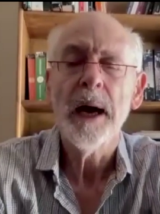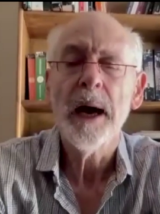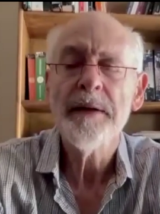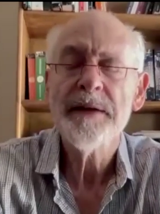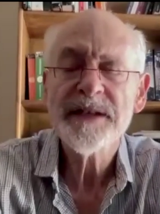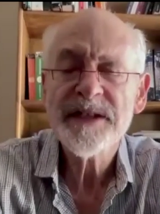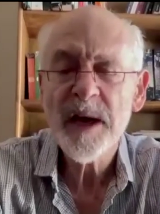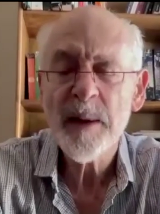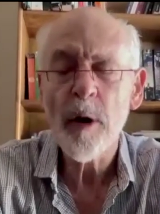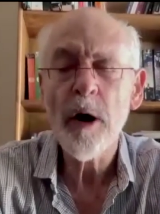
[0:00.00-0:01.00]
uh, this
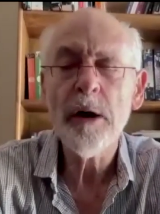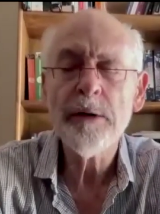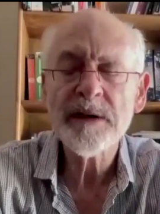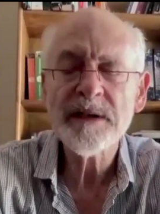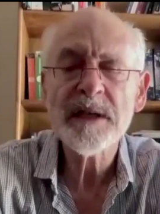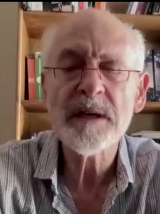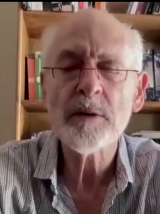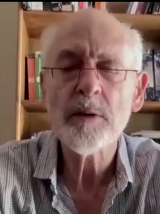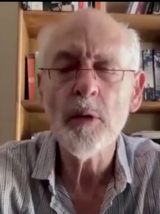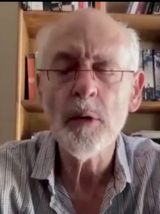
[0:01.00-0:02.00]
chap
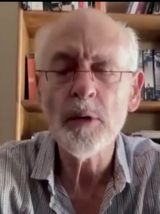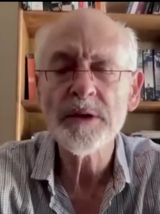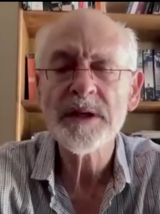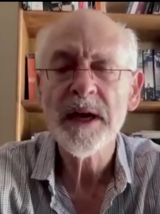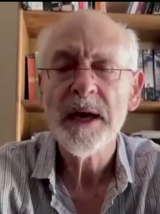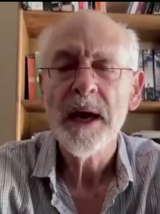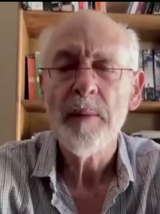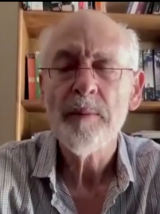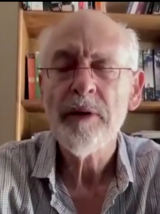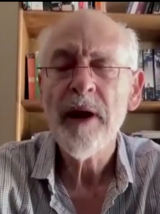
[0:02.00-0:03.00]
Aronson calls
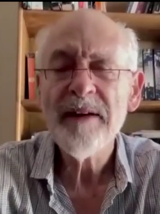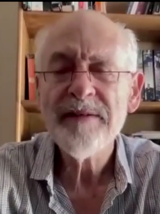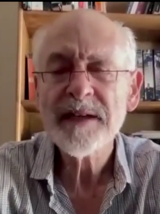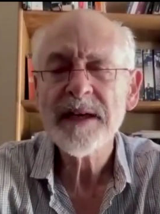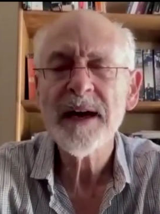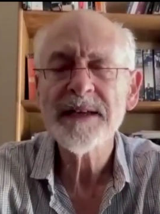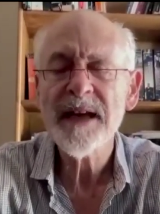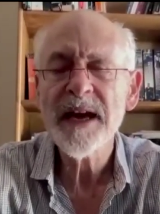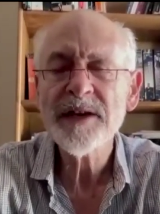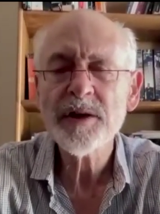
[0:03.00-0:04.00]

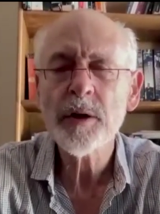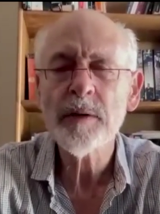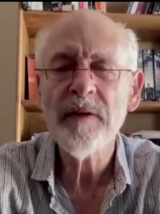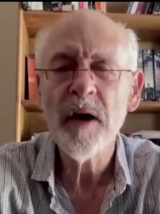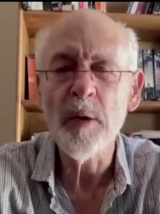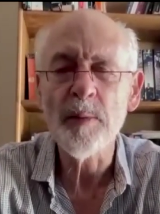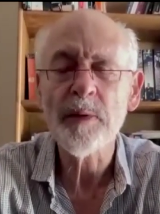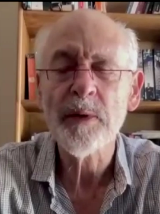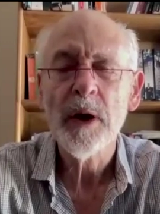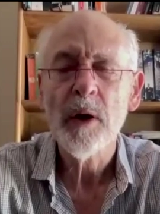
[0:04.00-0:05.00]
privatization of hope,
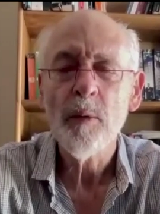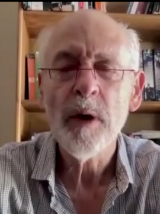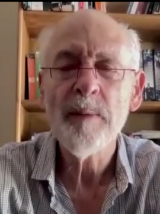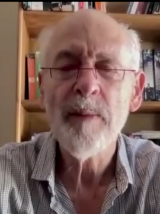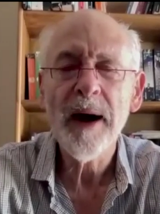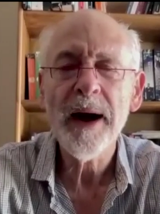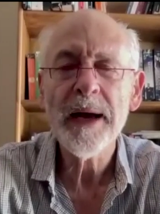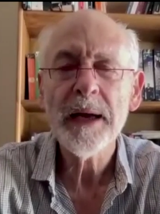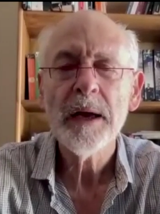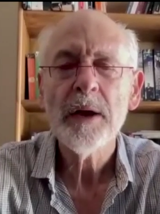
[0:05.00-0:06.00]

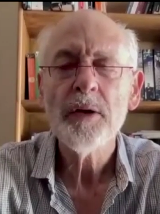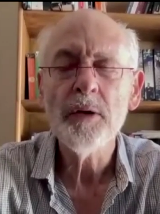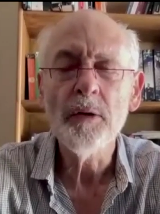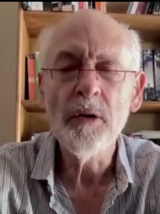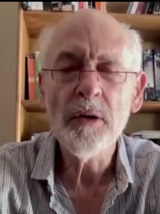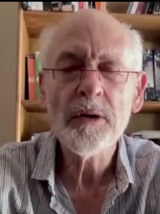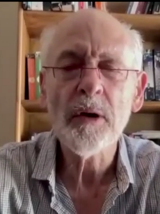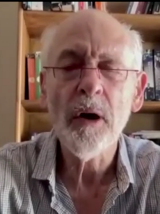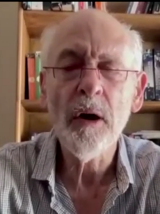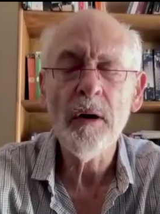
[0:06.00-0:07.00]
whereby you
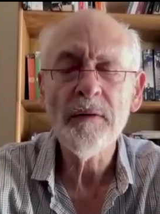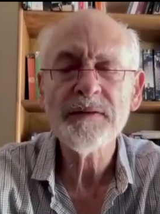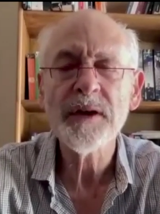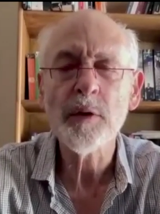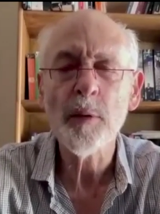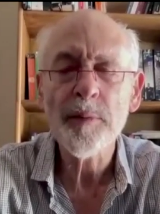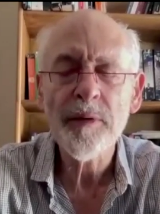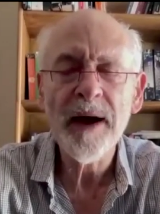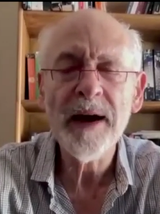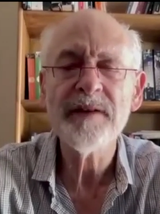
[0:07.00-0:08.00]
look after your
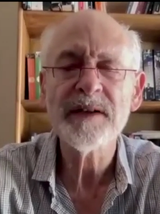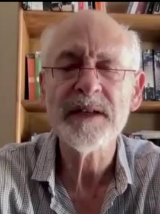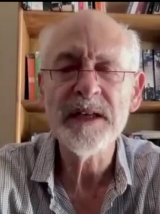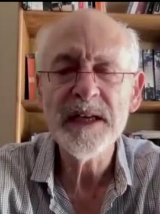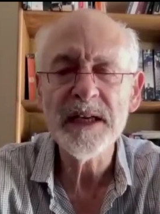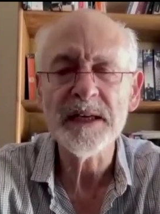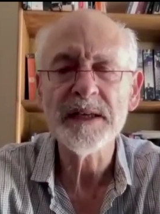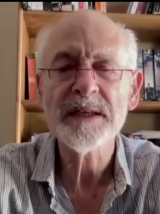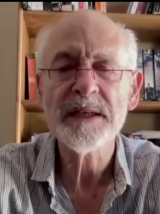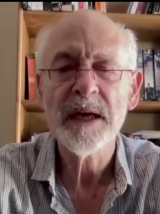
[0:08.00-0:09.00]
private
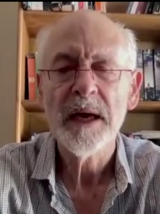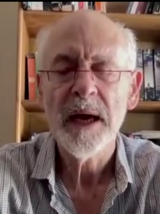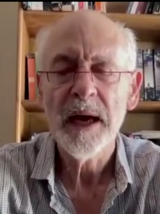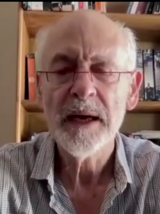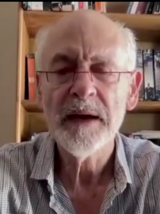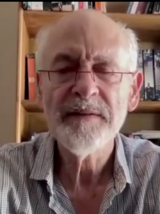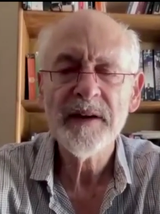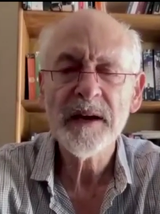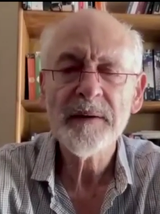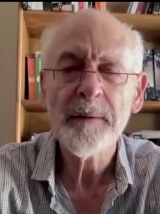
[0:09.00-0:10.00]
needs. And I
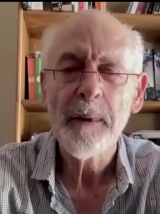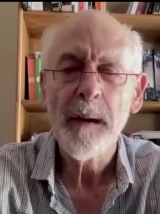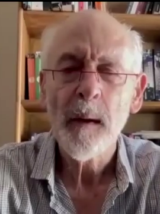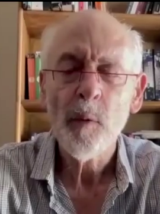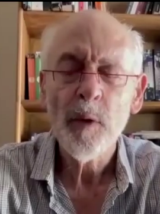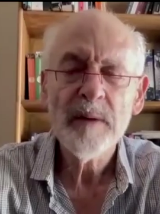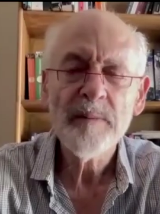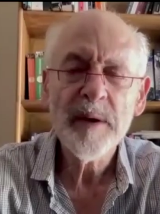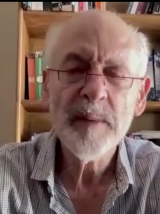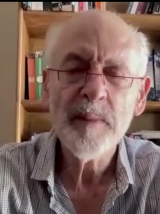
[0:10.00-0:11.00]
think when
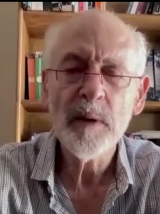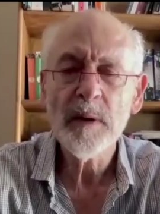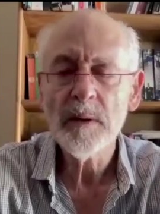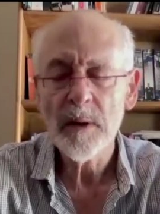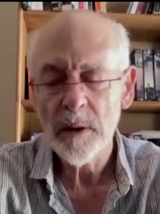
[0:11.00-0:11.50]
people,